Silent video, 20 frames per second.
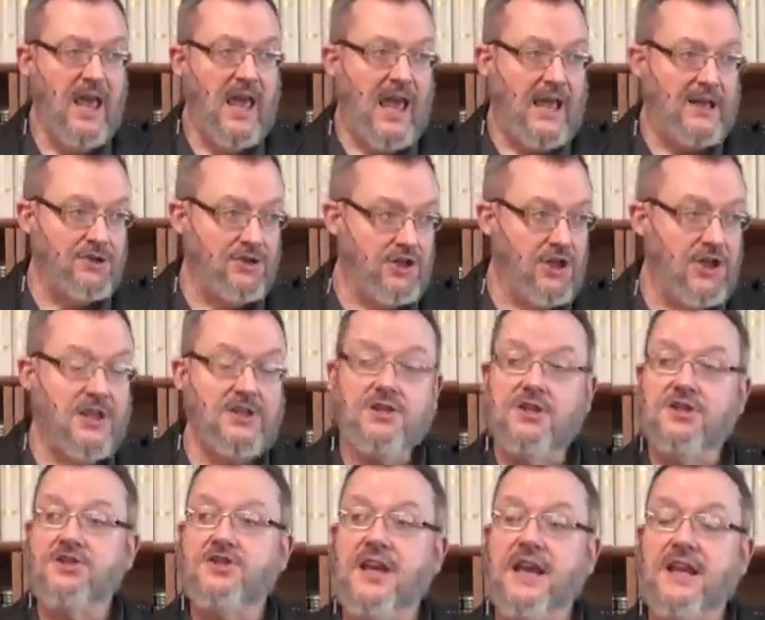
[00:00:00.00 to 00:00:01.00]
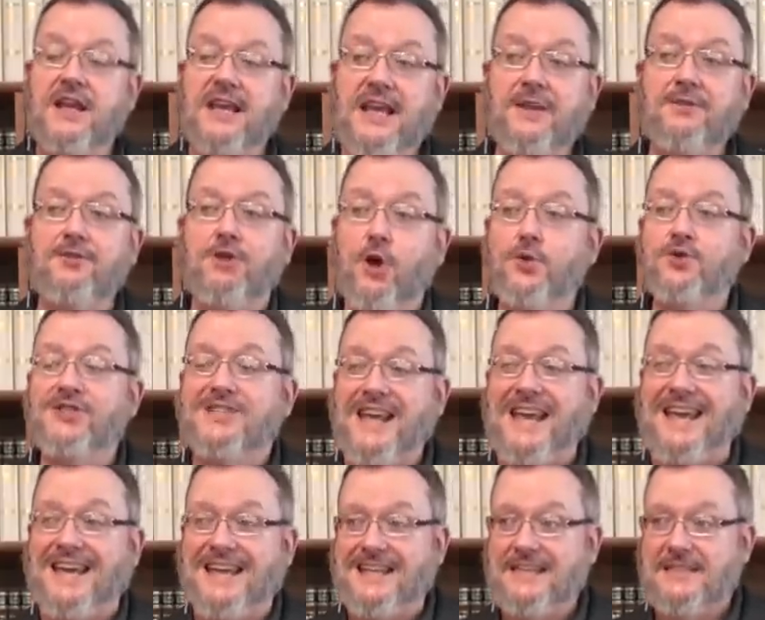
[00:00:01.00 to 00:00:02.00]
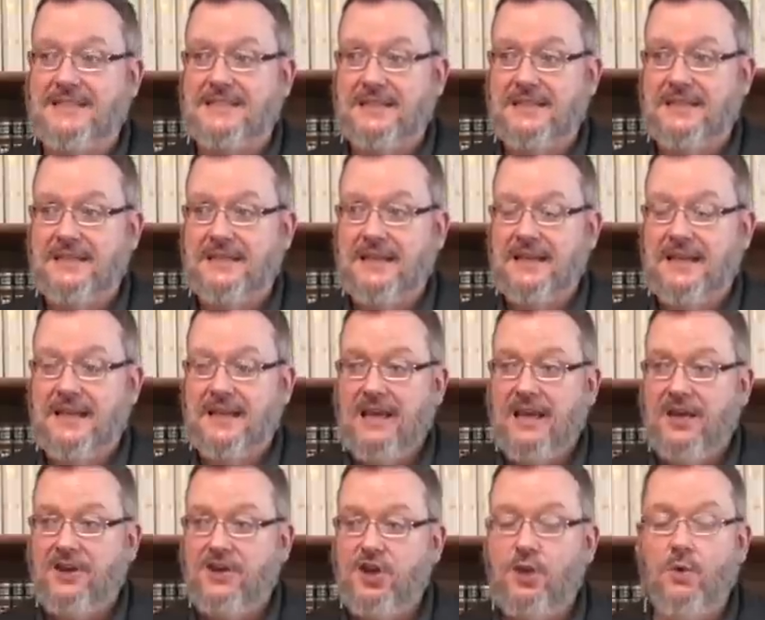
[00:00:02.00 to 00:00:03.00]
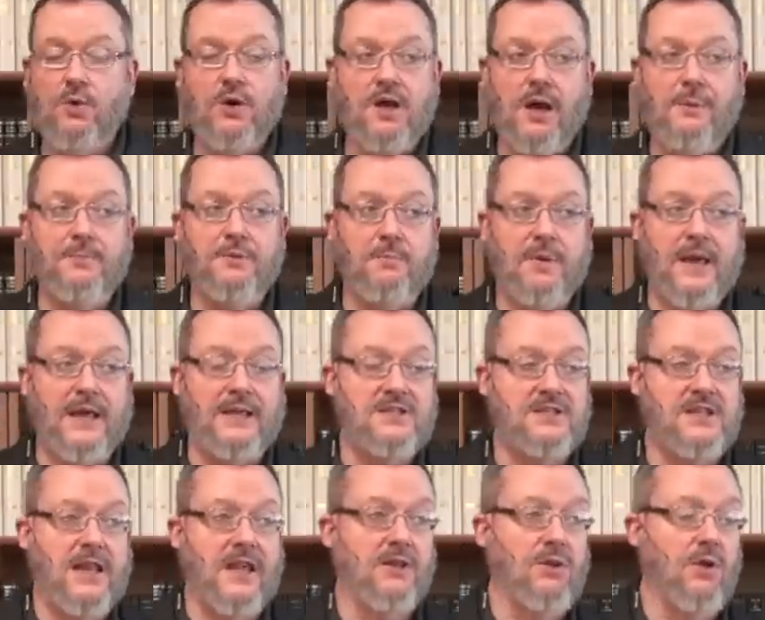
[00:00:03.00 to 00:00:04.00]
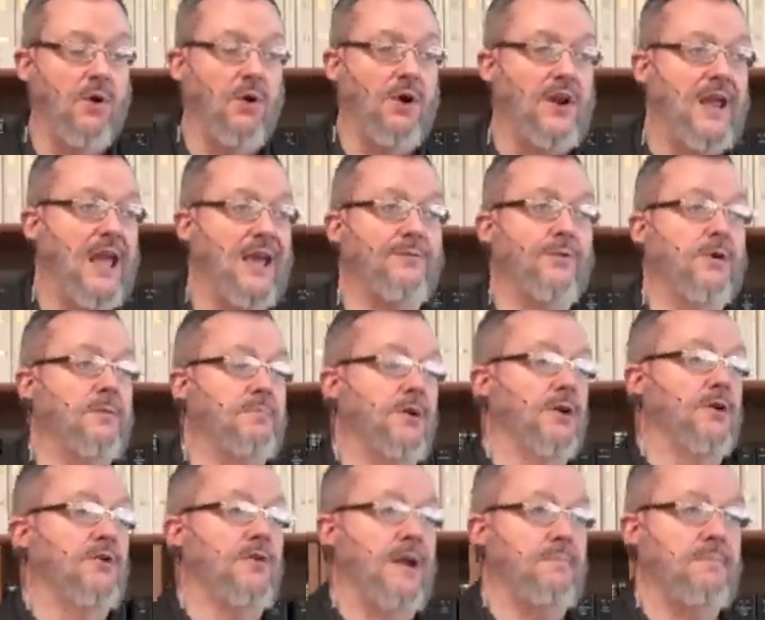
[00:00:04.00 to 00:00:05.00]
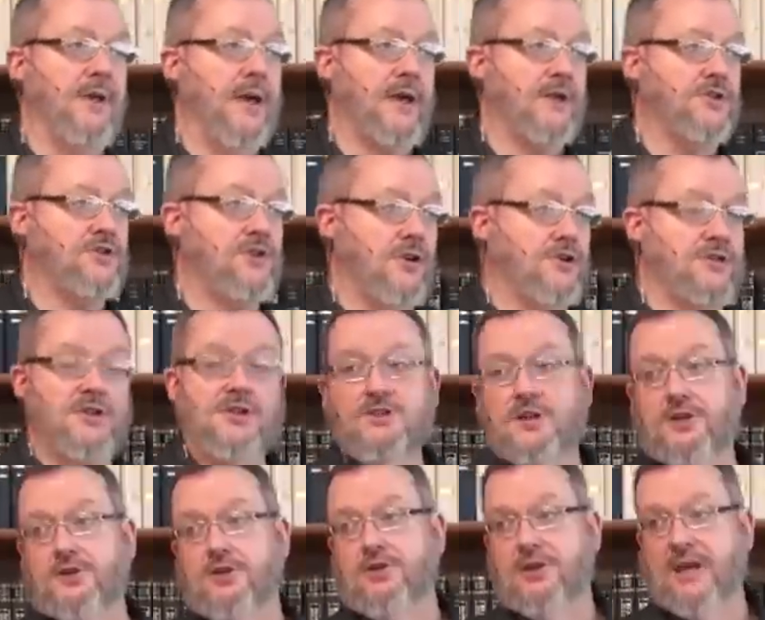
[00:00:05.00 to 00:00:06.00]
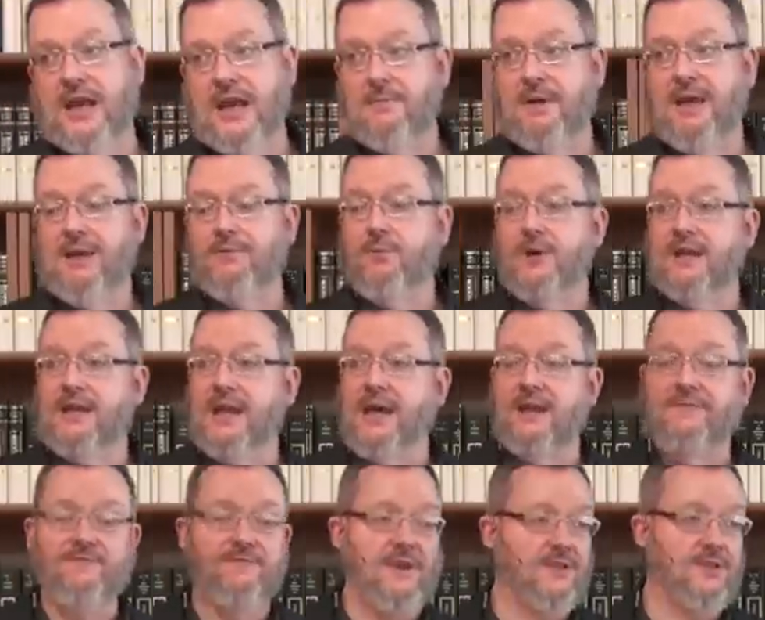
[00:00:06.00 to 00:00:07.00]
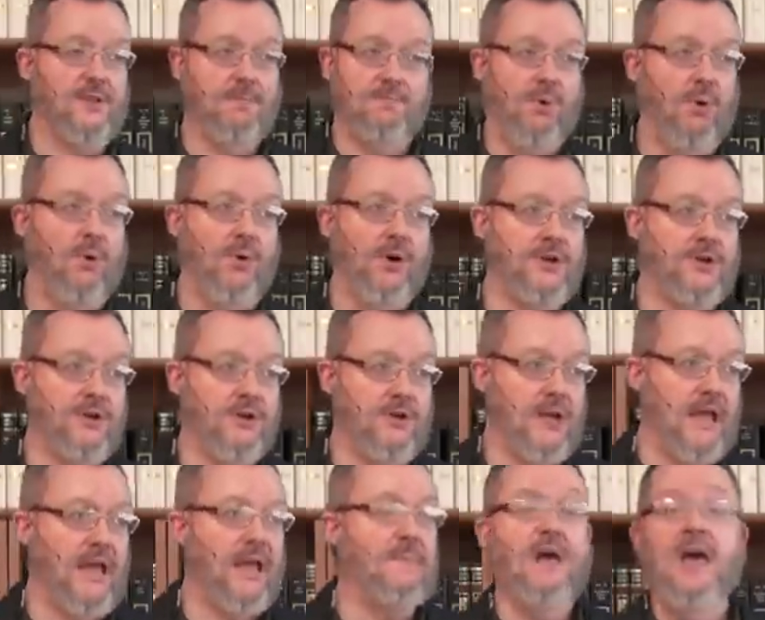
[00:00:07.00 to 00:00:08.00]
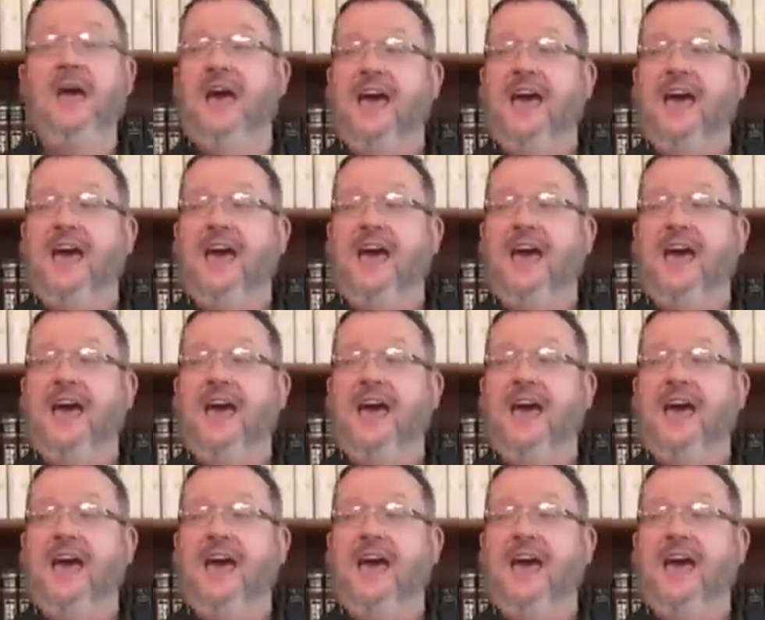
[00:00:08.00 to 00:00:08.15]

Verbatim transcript: And Jesus said, In those days, you will come to me and say, Lord, haven't we built great mega churches in your name? Have we not fed the poor in your name?